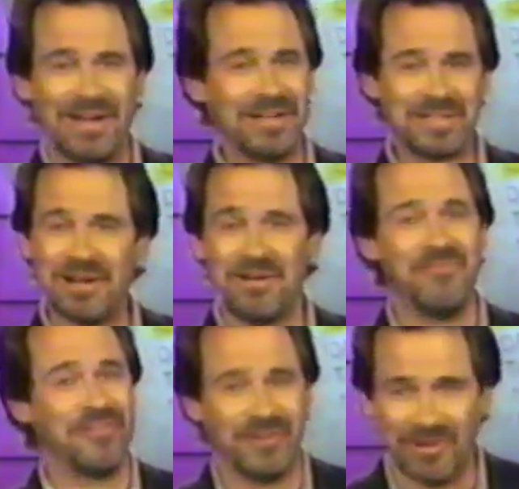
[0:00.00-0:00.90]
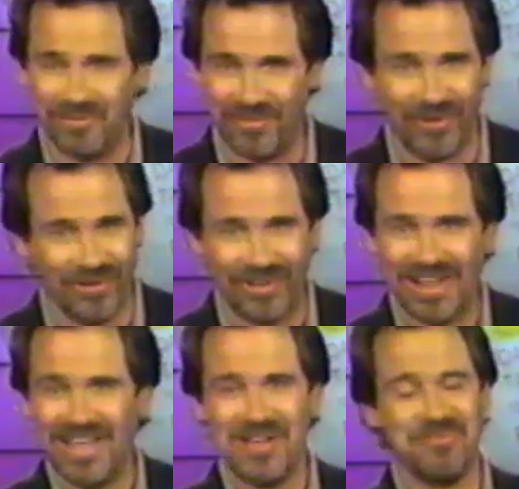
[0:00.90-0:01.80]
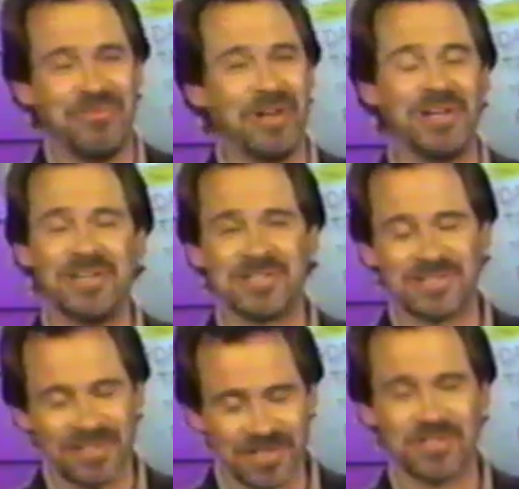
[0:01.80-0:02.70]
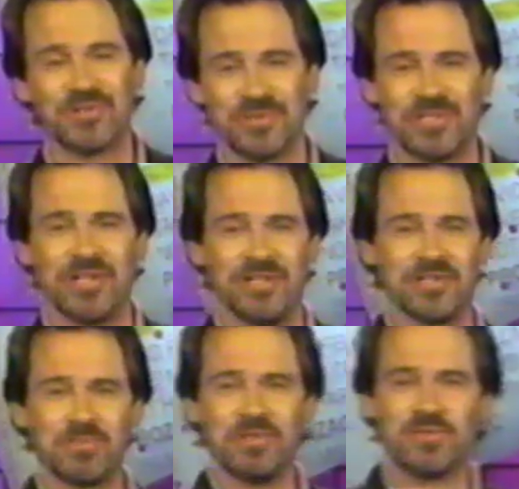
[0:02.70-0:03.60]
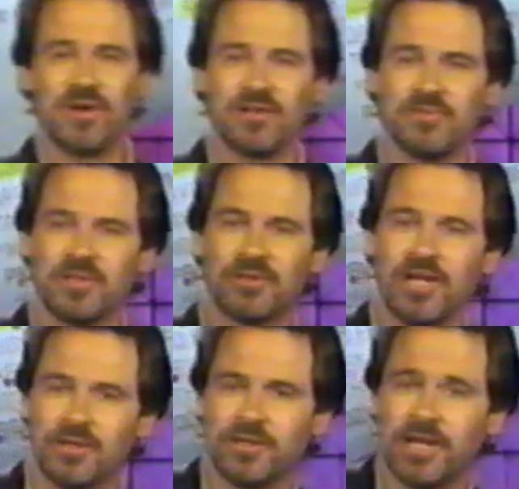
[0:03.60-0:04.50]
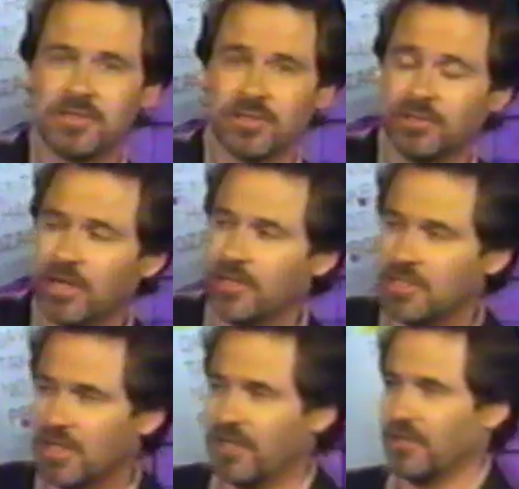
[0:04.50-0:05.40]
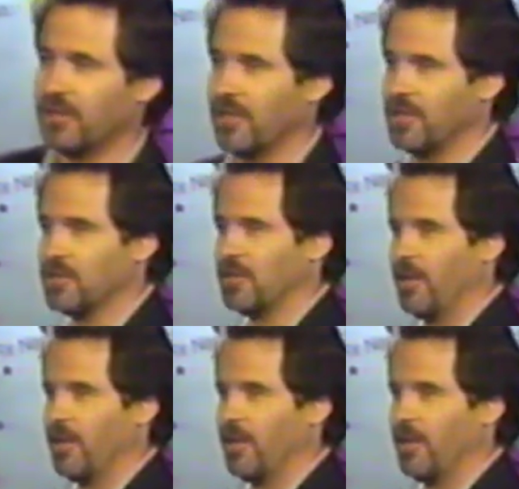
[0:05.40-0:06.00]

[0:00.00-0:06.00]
uncomfortable, but it is true genius. Please welcome the creator of that show, Gary Shandling, ladies and